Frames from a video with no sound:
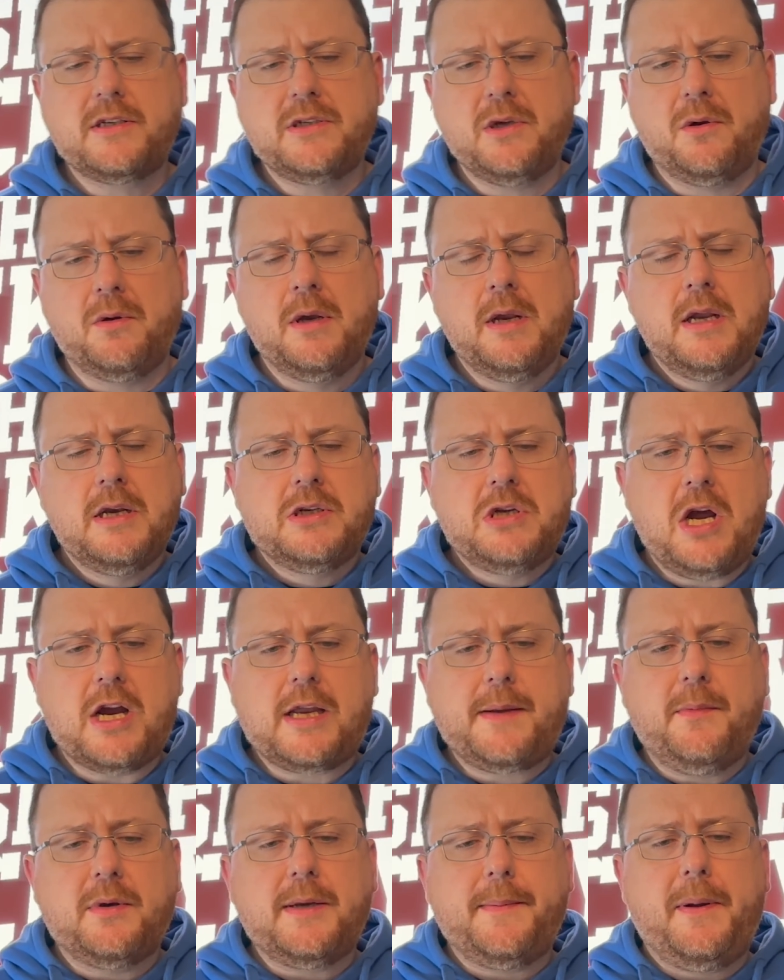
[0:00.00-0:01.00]
So,
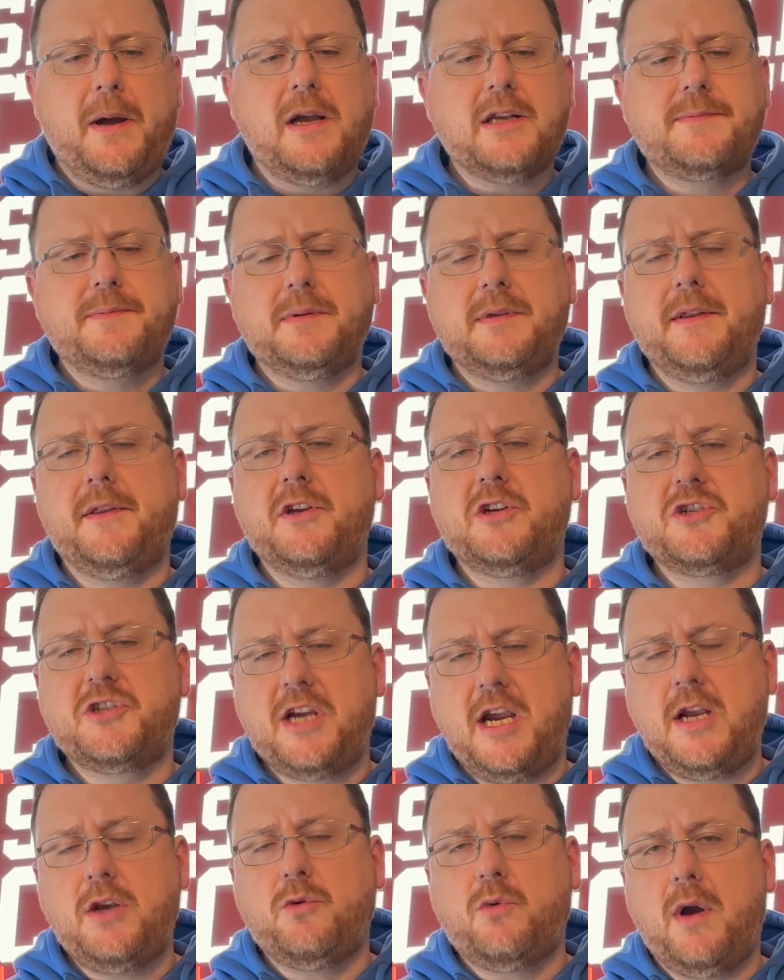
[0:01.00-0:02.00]
talking about the possibility that
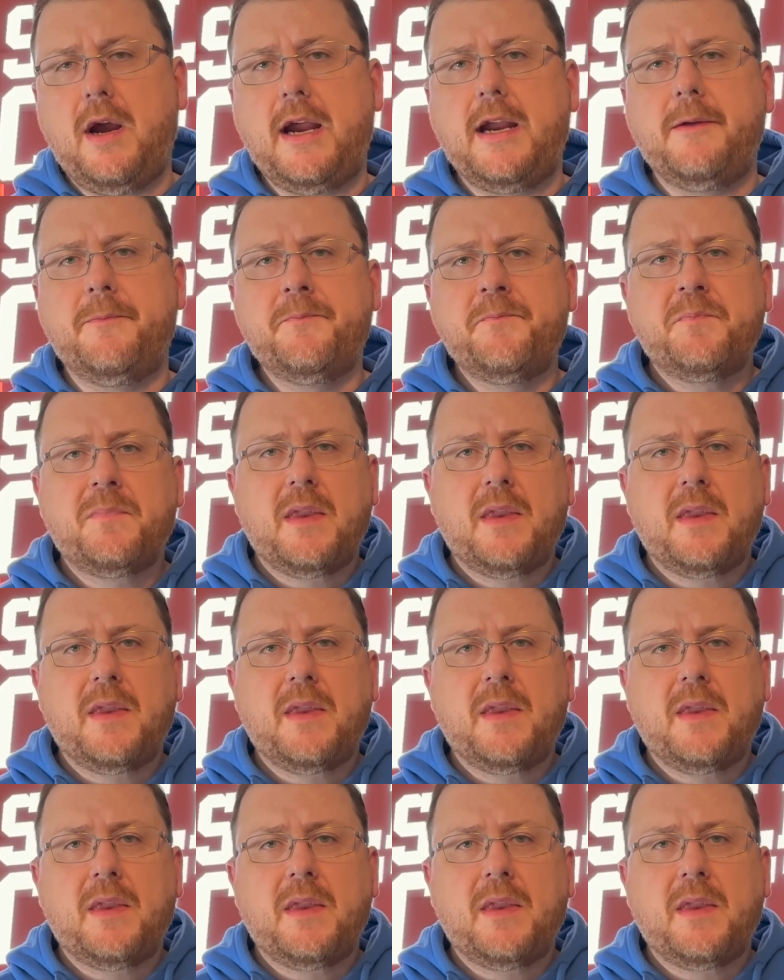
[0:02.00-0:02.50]
Shane Wright,